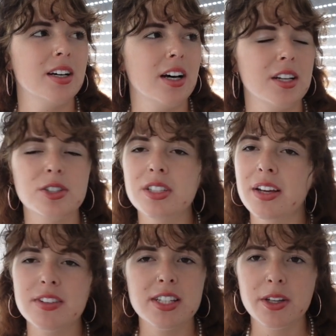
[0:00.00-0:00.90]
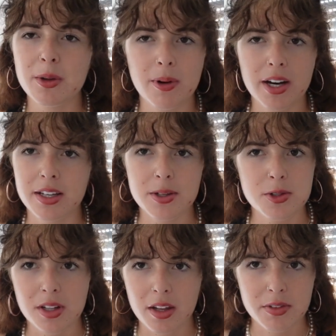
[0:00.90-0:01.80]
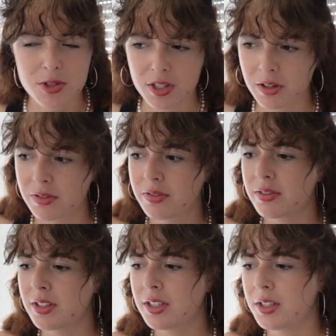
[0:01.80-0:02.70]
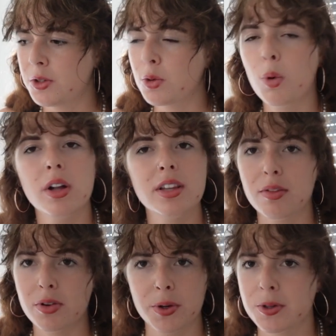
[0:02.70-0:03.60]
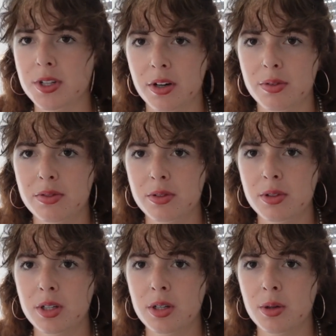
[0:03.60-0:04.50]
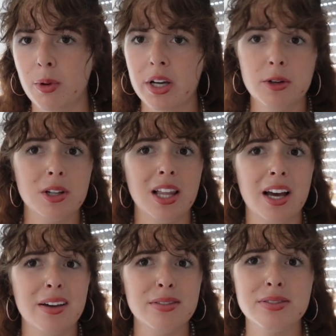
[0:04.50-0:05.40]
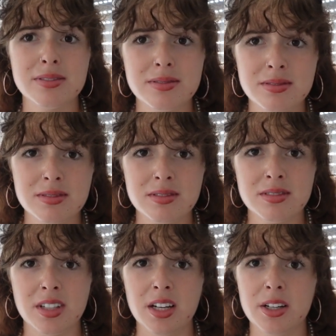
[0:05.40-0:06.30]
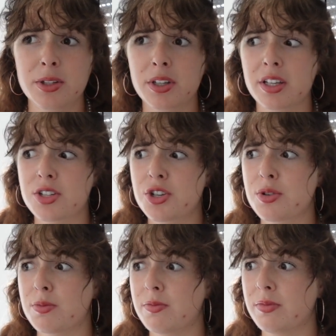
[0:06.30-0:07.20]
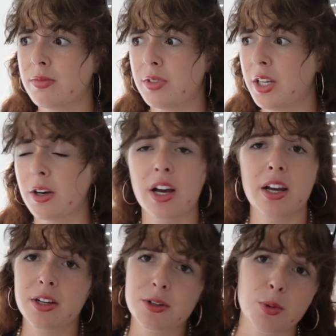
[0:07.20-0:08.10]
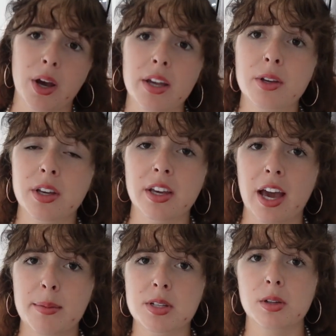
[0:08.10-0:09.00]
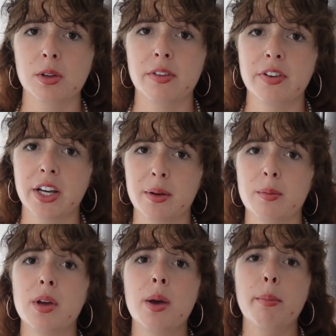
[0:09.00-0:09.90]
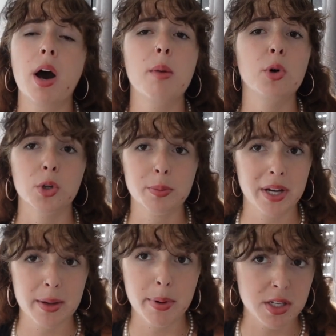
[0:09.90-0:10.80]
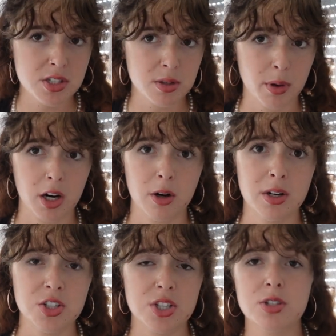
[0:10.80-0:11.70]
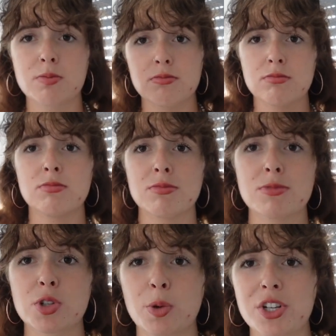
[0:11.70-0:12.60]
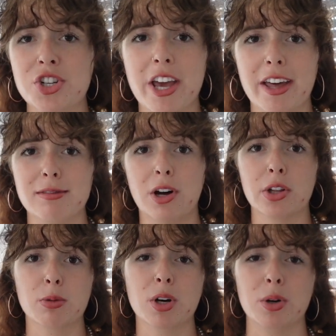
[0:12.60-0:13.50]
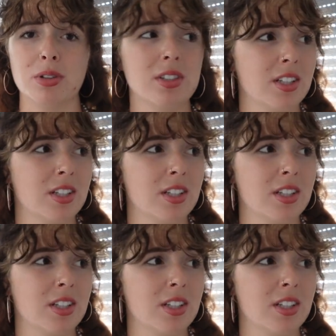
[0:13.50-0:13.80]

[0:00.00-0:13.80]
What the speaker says: I shouldn't have to tell you why you should love yourself. You should want that for yourself. Why you're alive? I don't know, you could get here's why. You could get absolutely fucking pummeled by a bus tomorrow and just squished dead on the road.